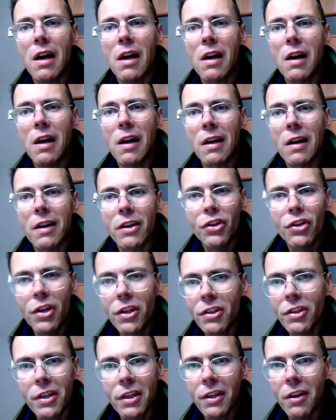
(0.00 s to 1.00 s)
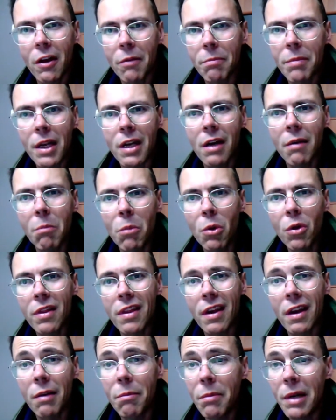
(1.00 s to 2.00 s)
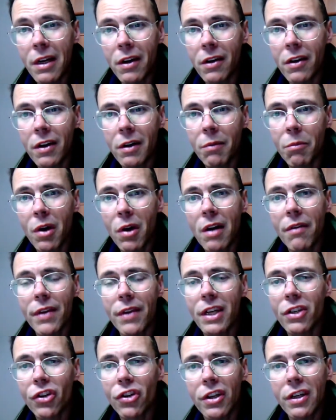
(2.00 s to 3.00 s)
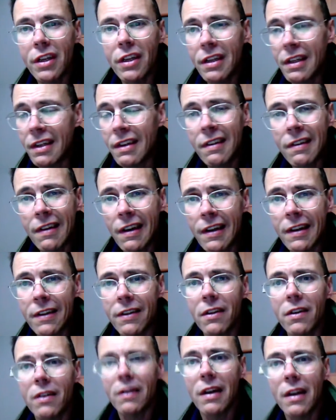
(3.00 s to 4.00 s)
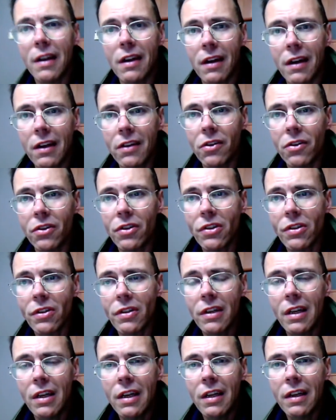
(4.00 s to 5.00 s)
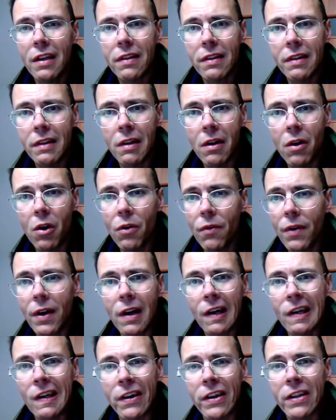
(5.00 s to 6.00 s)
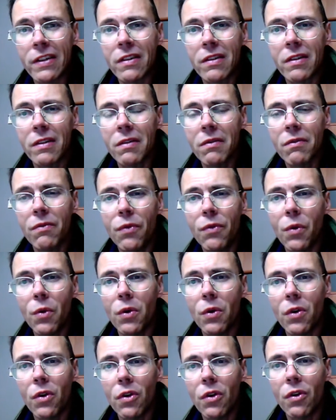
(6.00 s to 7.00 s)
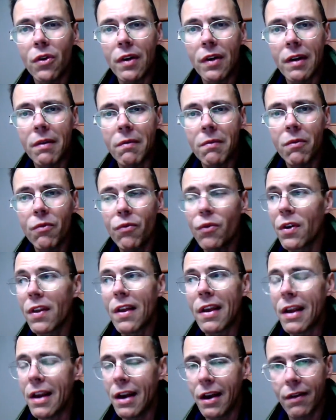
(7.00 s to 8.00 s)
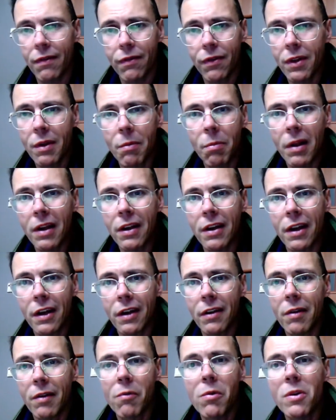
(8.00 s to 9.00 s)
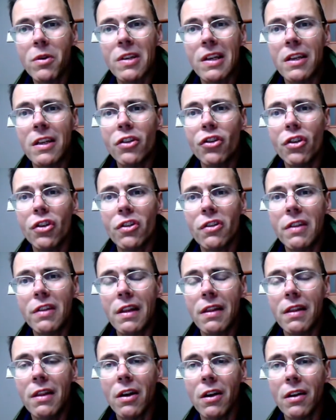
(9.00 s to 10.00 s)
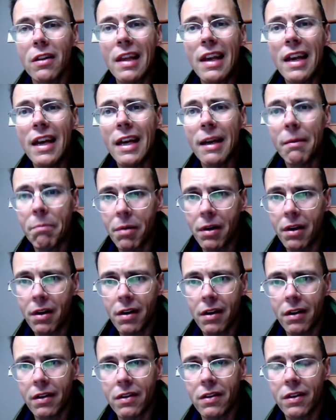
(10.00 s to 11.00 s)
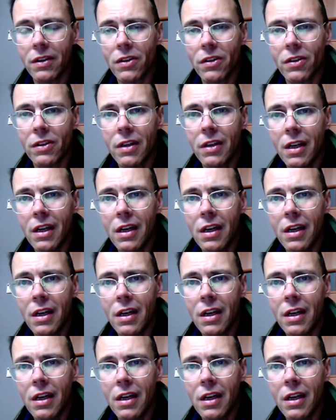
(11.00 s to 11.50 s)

Uh, Kaczynski now become multi-millionaire, Morawiecki neither, and others overnight for, for the air, for the plain air. It, was, it just did not happen like this.